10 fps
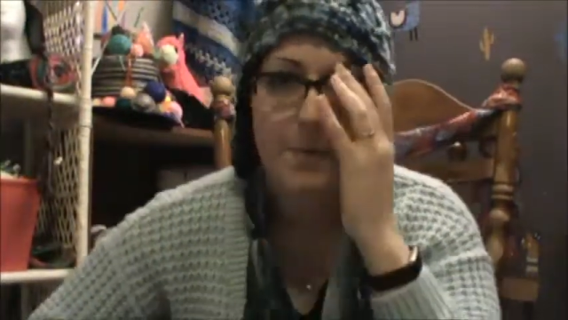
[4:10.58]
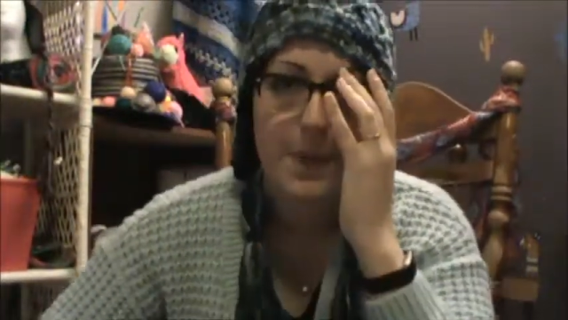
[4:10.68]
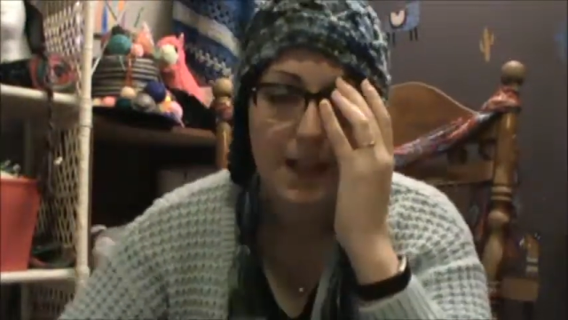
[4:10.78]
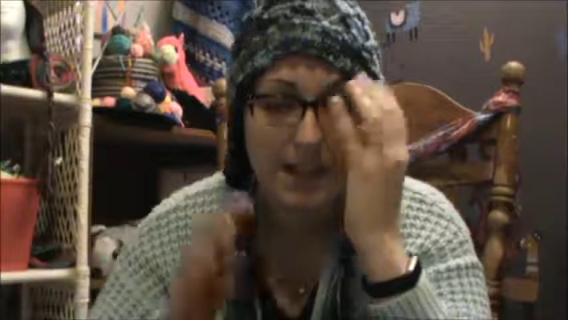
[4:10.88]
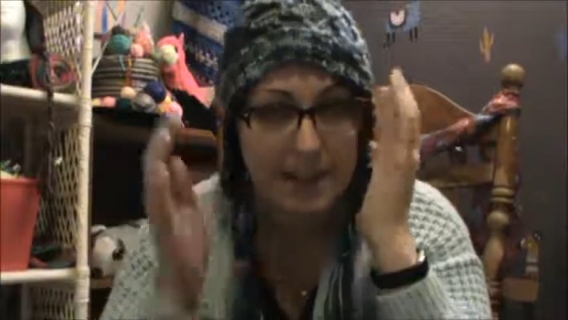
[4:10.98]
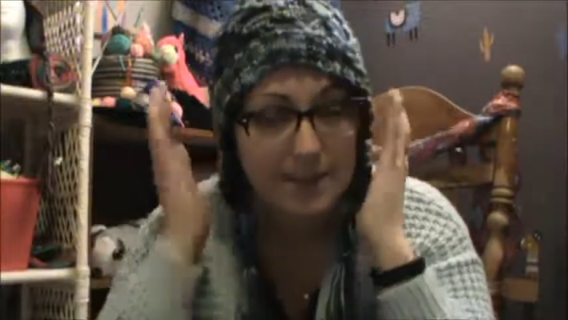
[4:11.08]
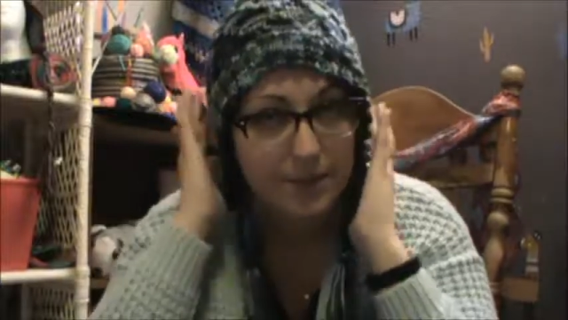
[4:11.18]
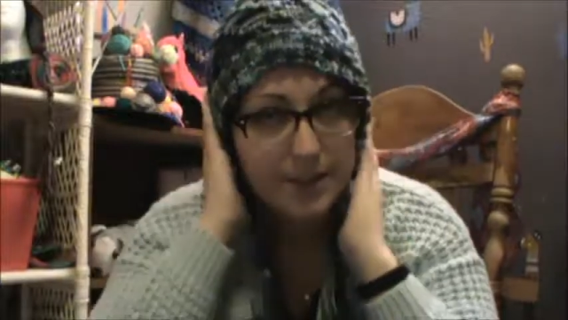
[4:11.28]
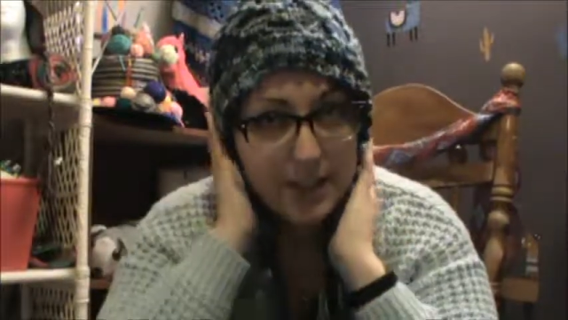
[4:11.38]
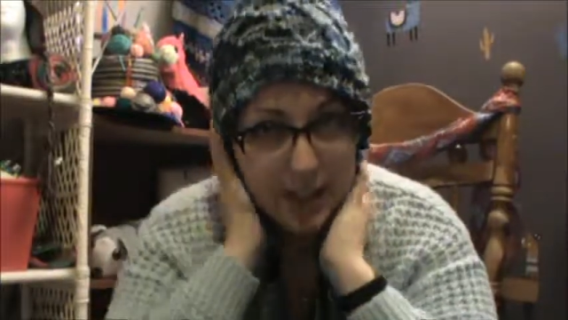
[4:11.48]
But I like
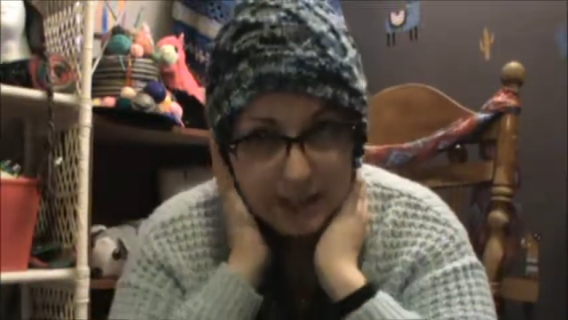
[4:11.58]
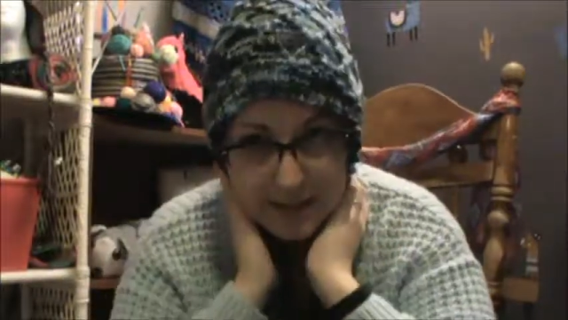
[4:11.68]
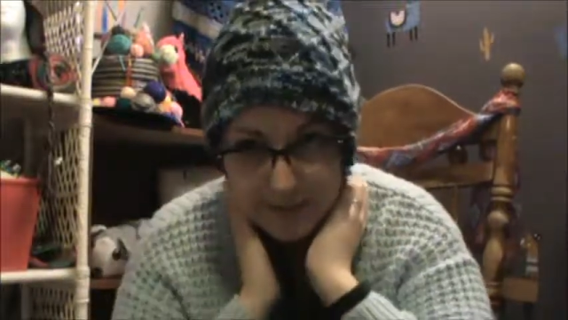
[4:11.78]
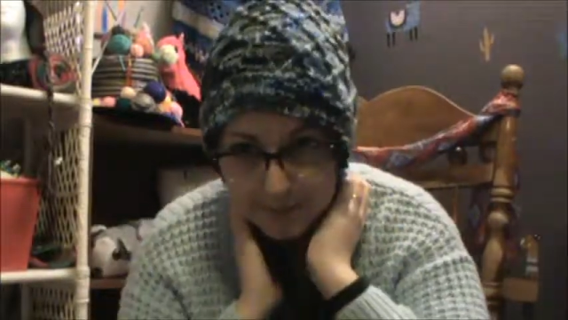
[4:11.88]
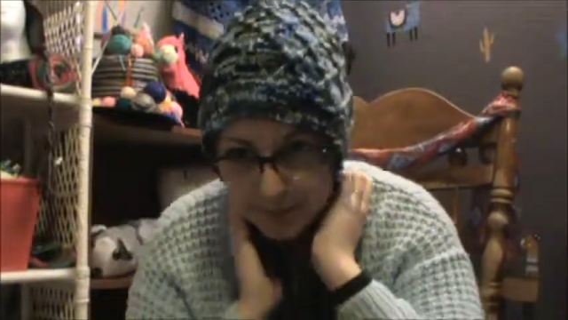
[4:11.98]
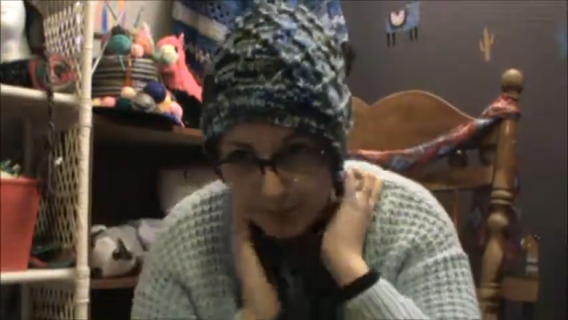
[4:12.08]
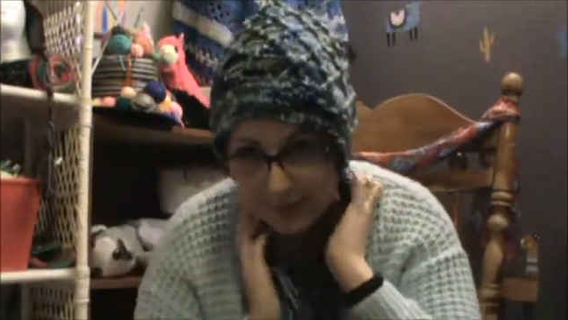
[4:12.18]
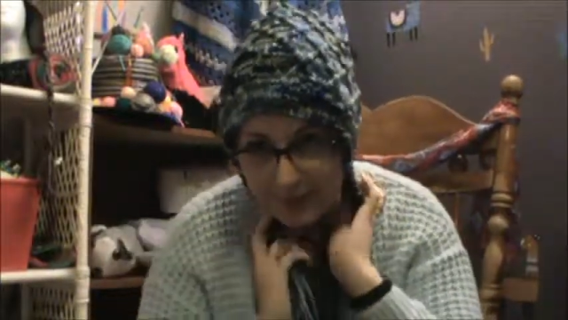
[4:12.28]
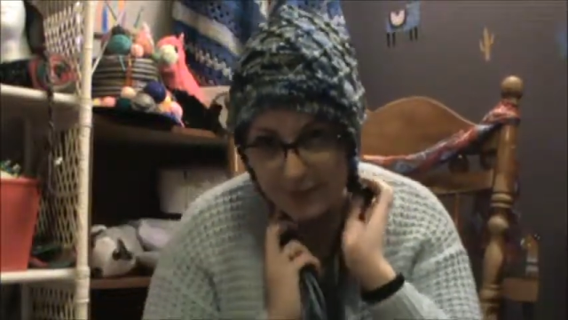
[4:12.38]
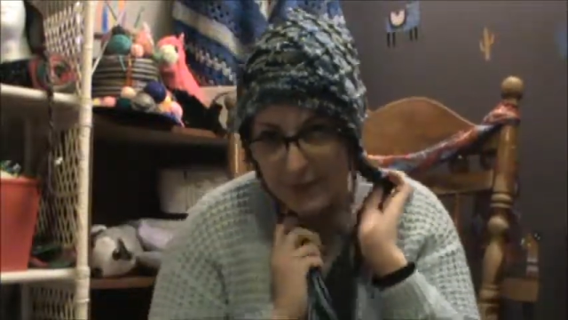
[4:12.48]
slouchy hats. One of my
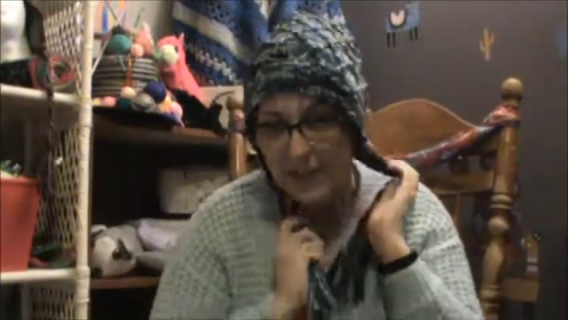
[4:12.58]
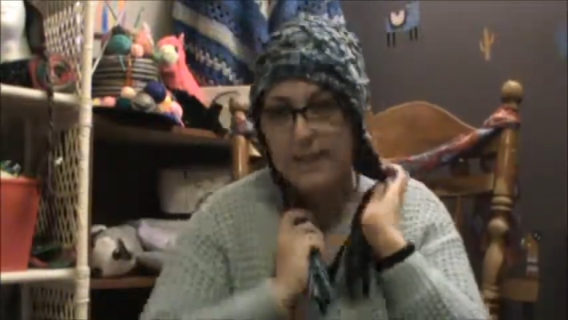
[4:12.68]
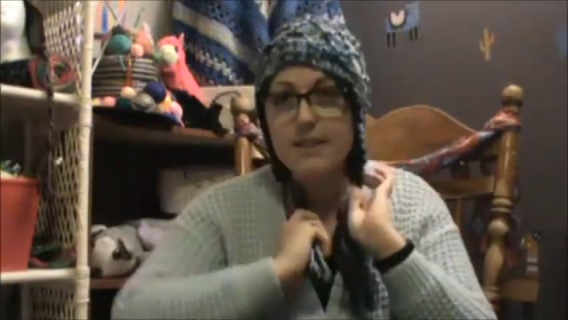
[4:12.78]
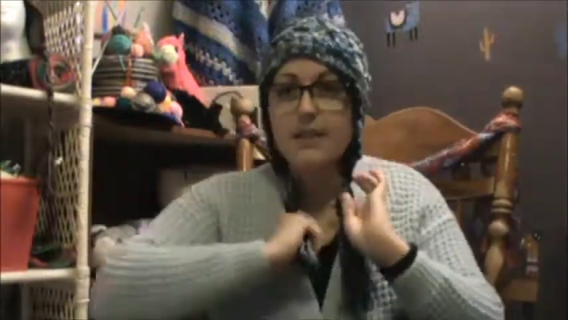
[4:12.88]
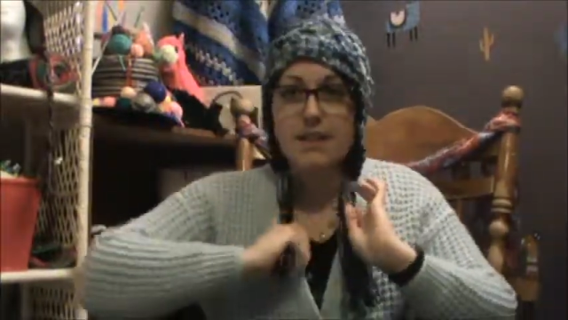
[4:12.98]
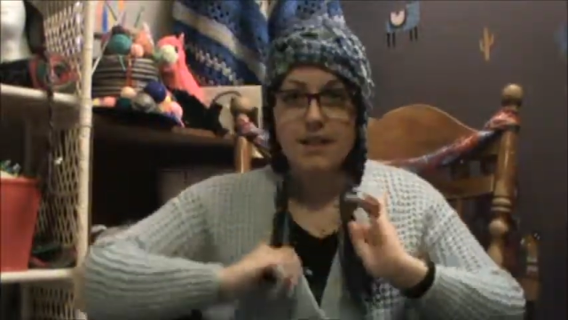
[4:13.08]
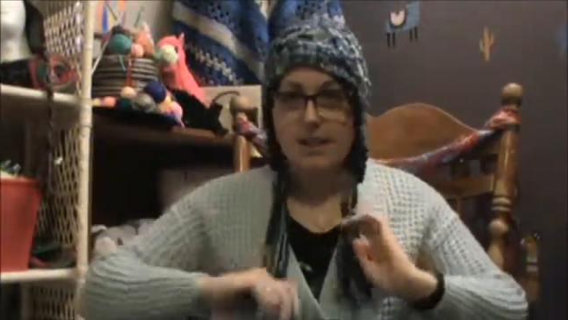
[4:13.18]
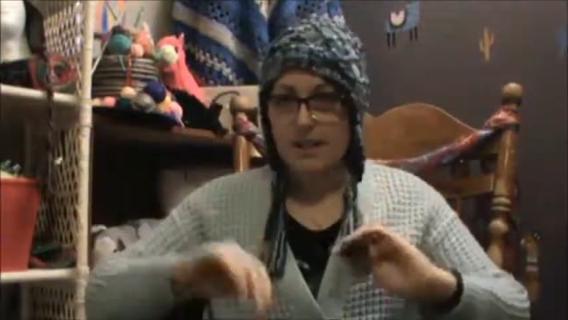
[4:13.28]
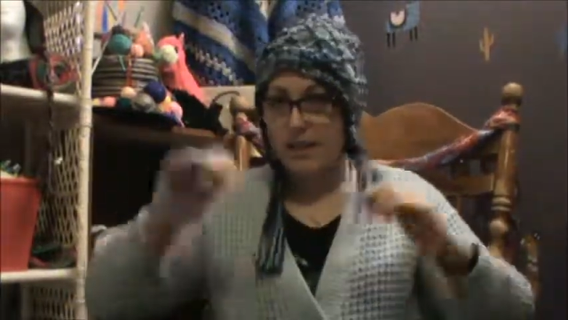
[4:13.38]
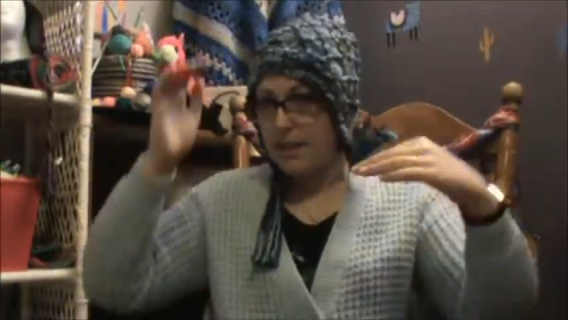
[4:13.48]
favorite hats.
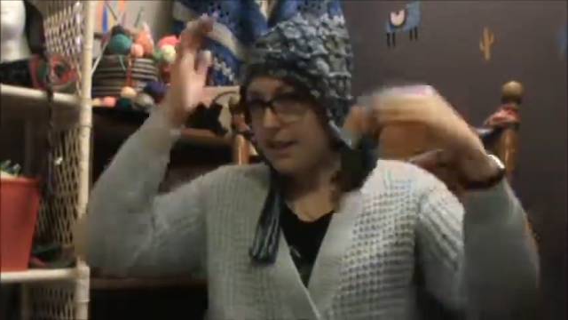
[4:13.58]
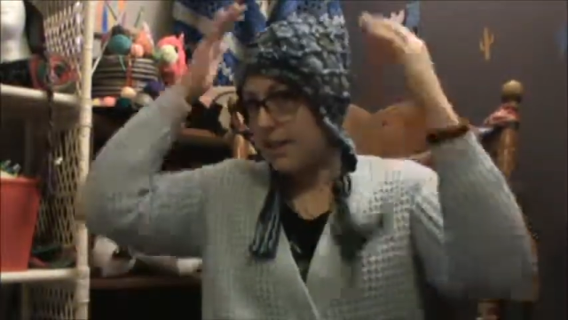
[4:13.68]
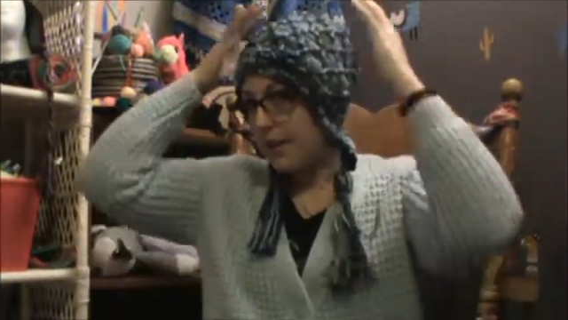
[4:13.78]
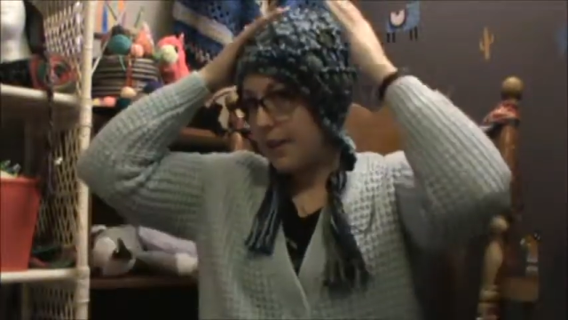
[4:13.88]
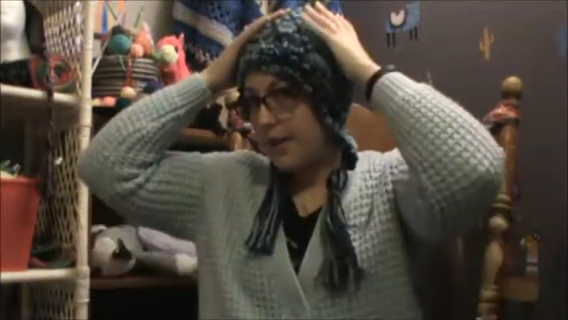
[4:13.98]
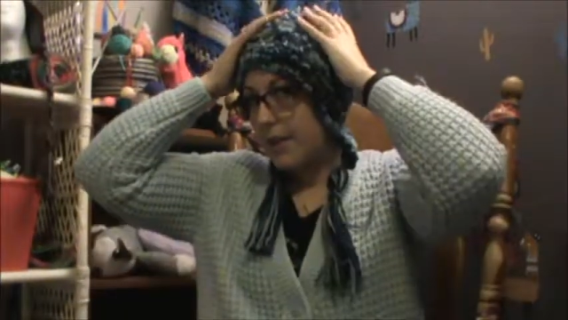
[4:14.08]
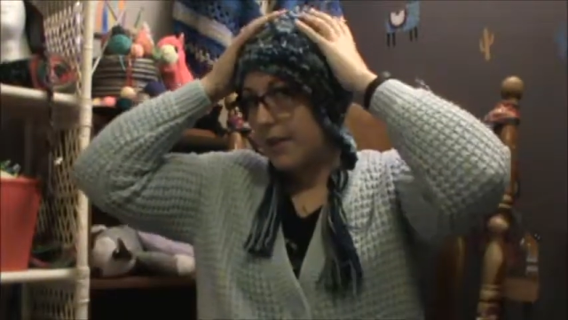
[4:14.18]
So.